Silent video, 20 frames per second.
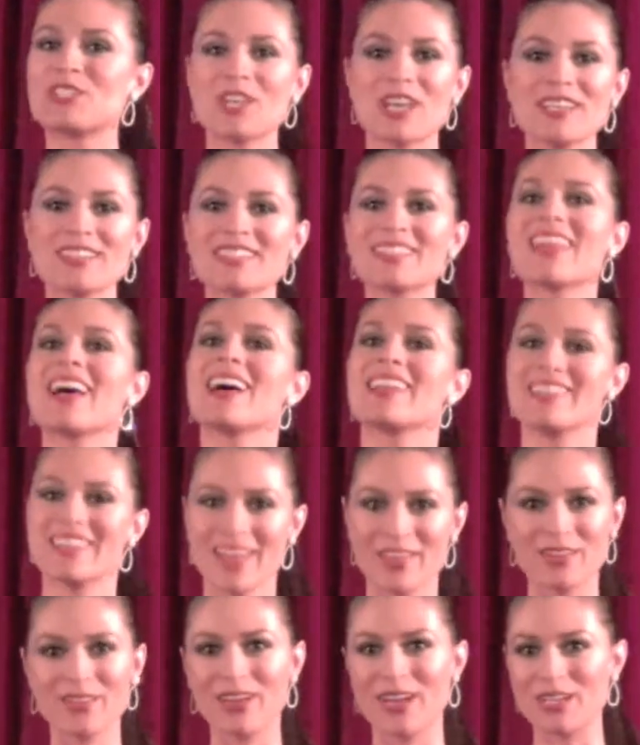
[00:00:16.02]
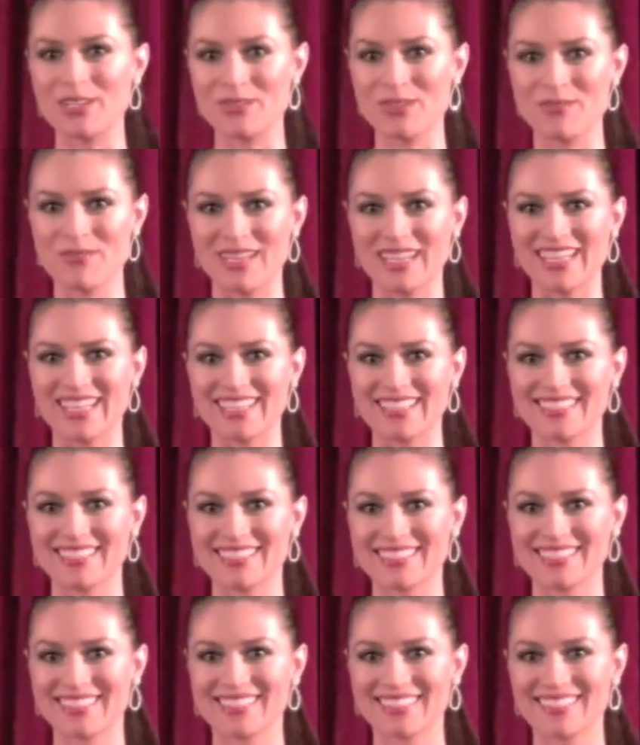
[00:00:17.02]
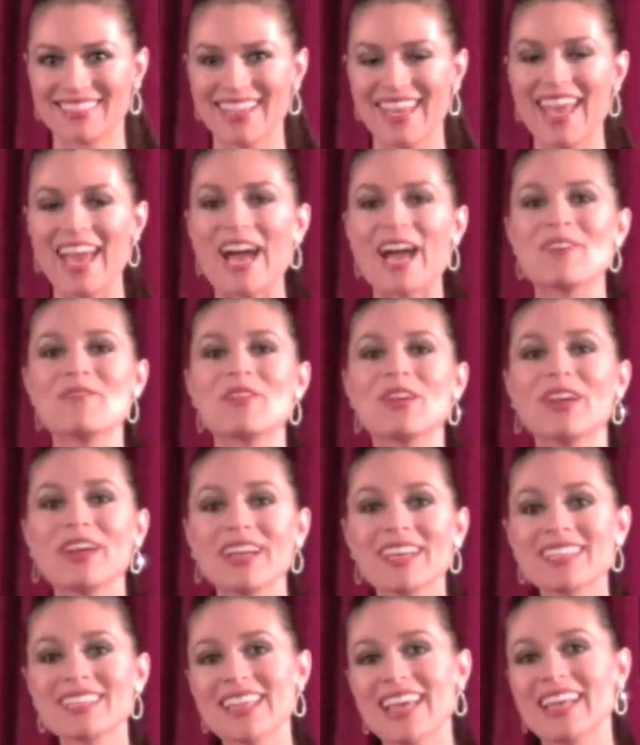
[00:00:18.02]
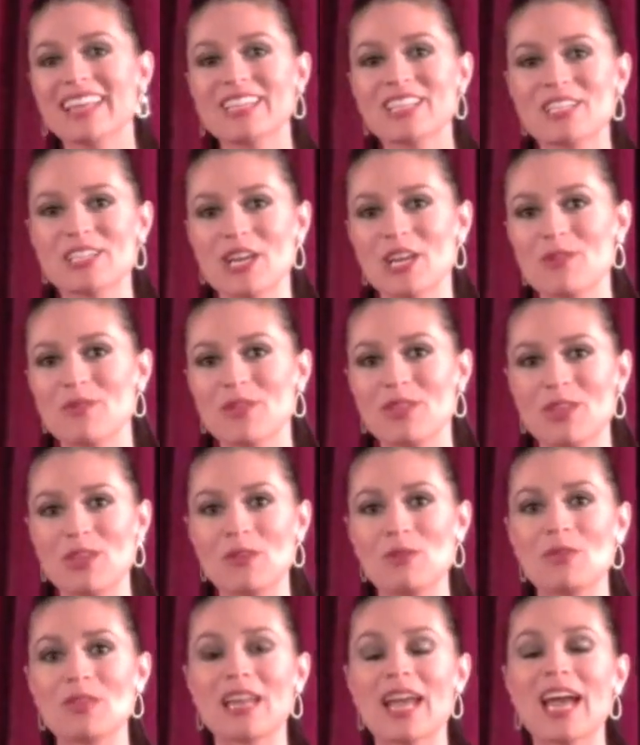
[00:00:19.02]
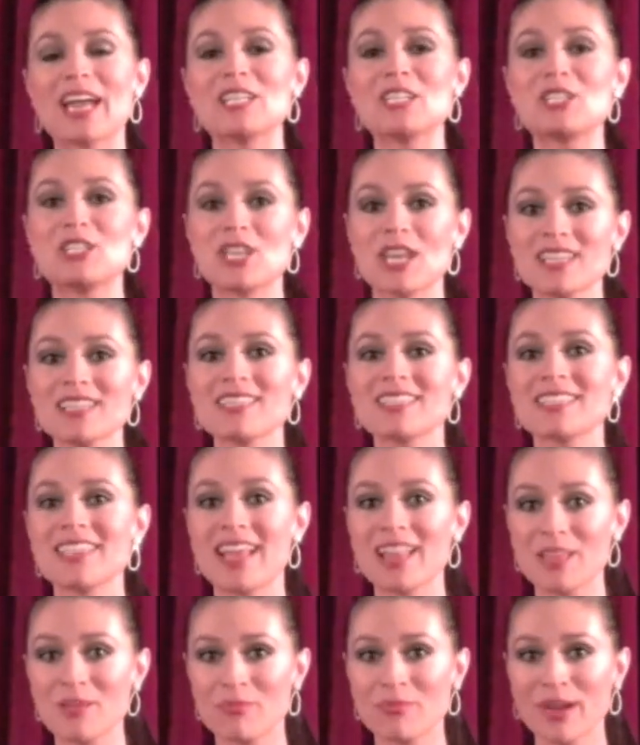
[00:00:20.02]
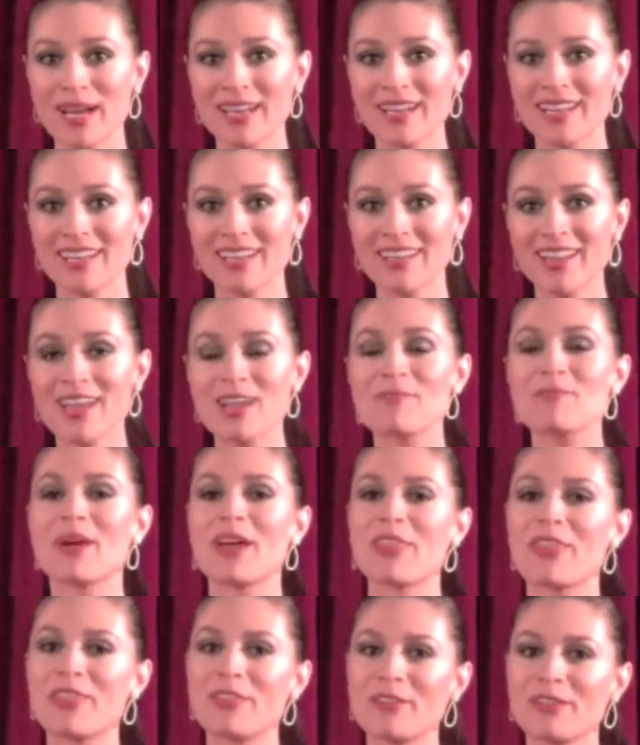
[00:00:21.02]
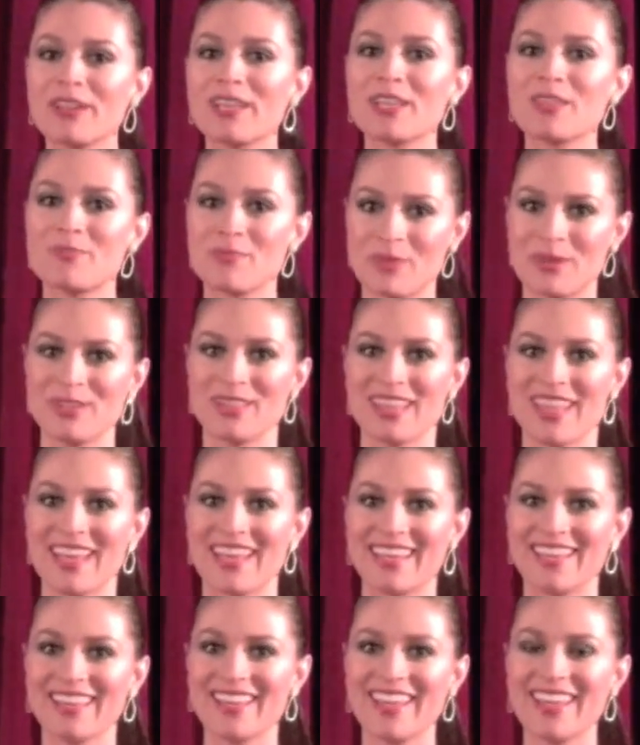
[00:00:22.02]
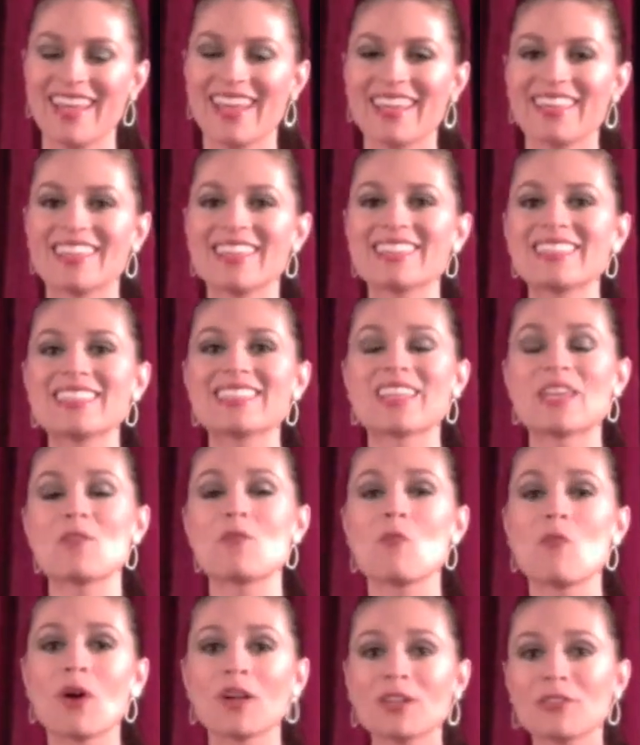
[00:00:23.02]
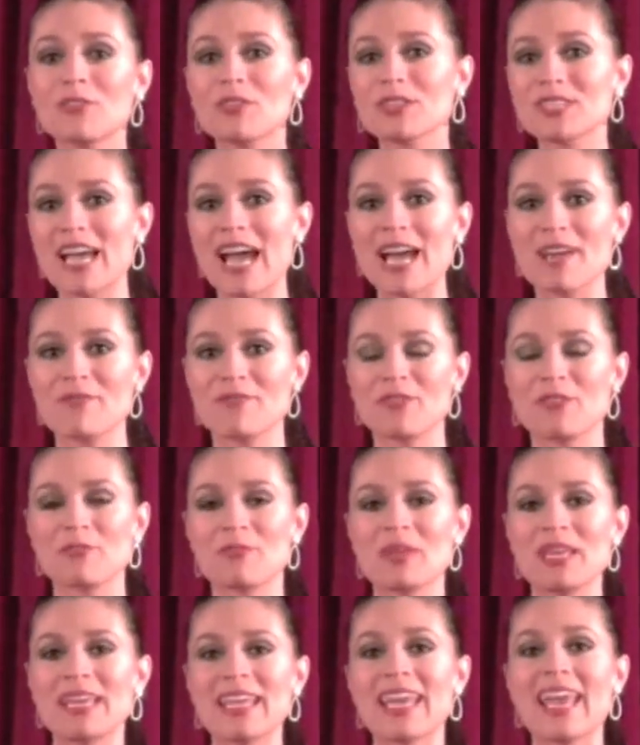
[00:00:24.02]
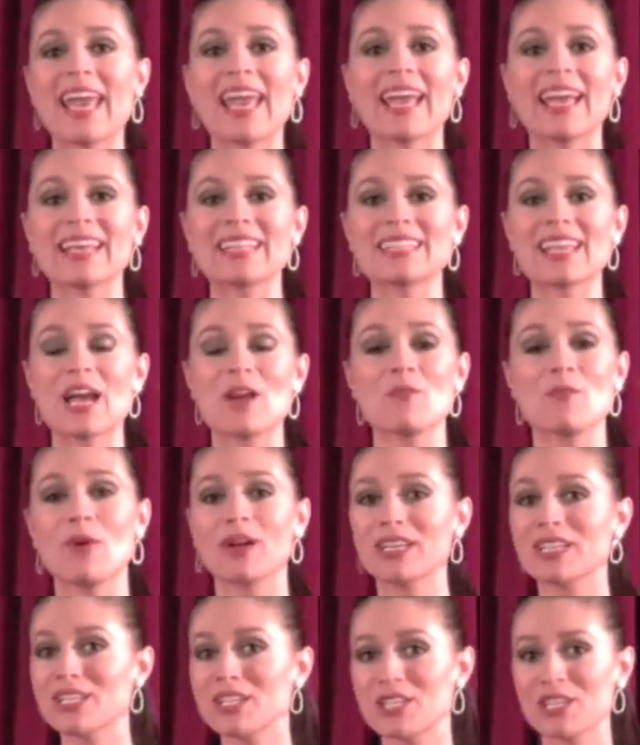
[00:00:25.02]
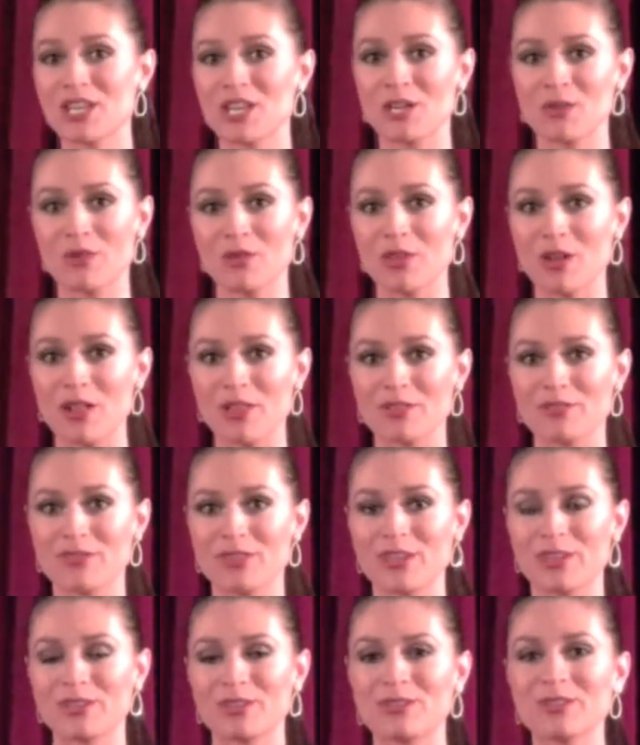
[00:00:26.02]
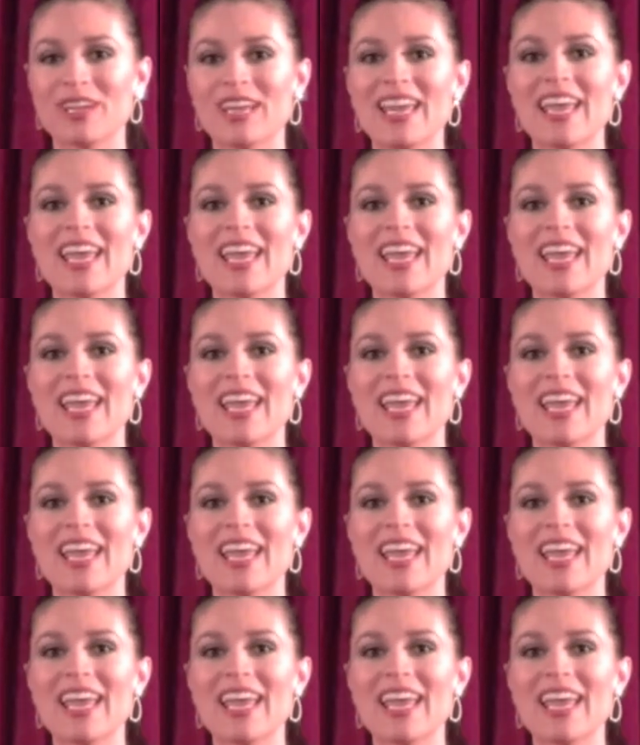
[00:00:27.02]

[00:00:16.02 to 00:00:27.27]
just another Country Minute. I'm very excited to share with you that I just celebrated my 30th birthday. This is a wonderful time for me and I wanted to share it with all of you.